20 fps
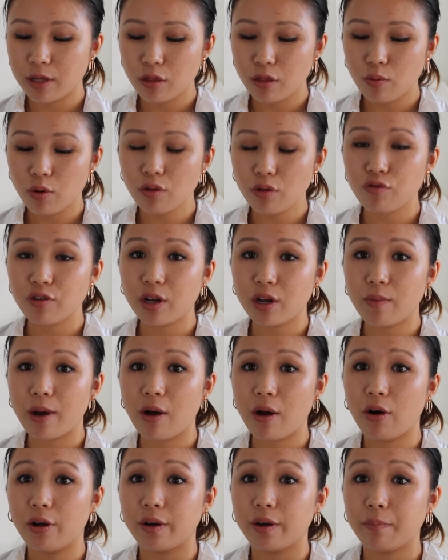This works really
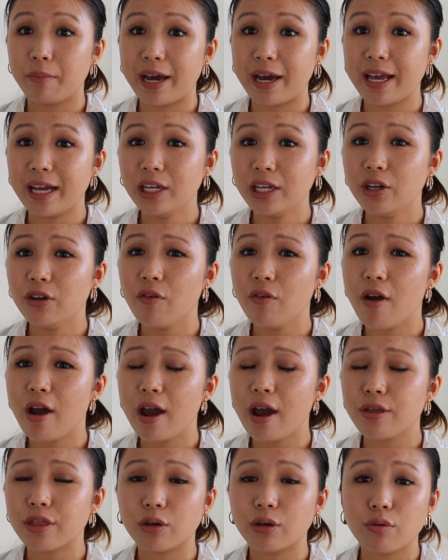well on my under
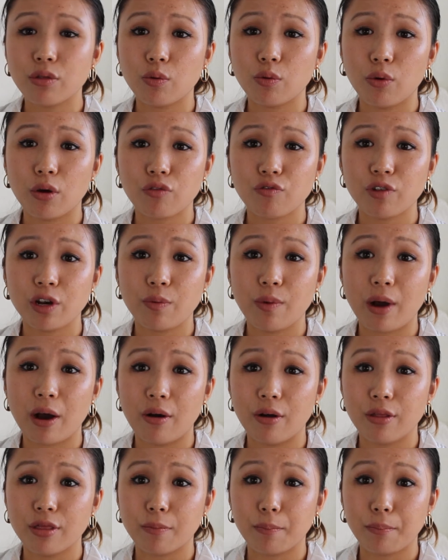eyes and also works really
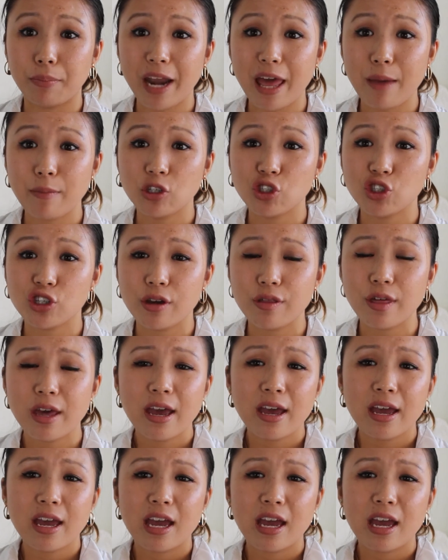well on the blemishes.